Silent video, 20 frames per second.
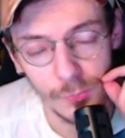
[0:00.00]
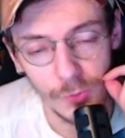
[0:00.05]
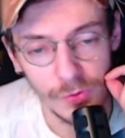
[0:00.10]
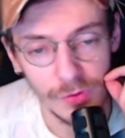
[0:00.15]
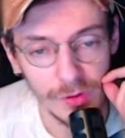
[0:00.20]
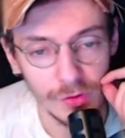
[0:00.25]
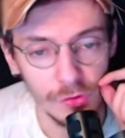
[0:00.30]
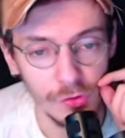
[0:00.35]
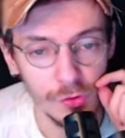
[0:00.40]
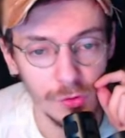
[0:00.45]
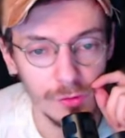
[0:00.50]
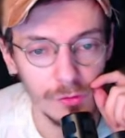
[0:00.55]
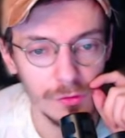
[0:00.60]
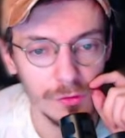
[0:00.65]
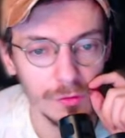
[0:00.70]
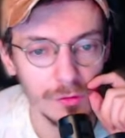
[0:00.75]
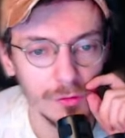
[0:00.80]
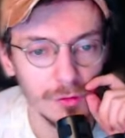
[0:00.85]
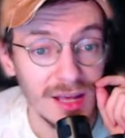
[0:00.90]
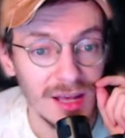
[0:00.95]
Not that
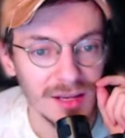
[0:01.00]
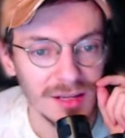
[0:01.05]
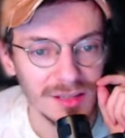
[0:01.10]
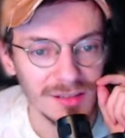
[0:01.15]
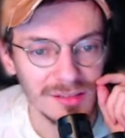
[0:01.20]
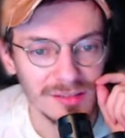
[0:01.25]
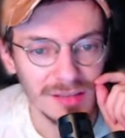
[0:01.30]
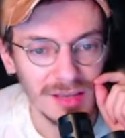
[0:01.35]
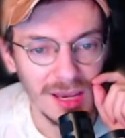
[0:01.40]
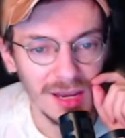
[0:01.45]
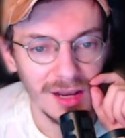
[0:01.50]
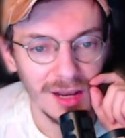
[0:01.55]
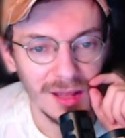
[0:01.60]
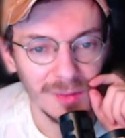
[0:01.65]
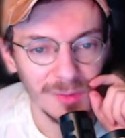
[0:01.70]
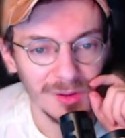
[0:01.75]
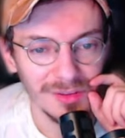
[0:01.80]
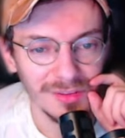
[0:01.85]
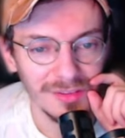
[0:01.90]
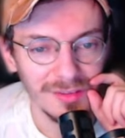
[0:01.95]
huge. Naga Scale
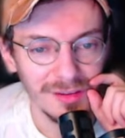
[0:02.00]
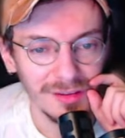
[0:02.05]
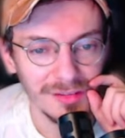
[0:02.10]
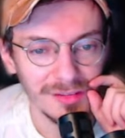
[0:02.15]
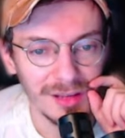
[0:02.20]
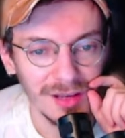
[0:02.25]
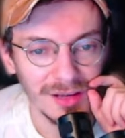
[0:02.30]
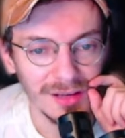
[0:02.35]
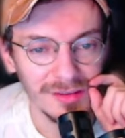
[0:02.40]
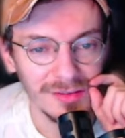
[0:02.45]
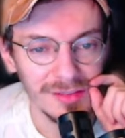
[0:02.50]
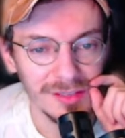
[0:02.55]
Armor, 6 Naga.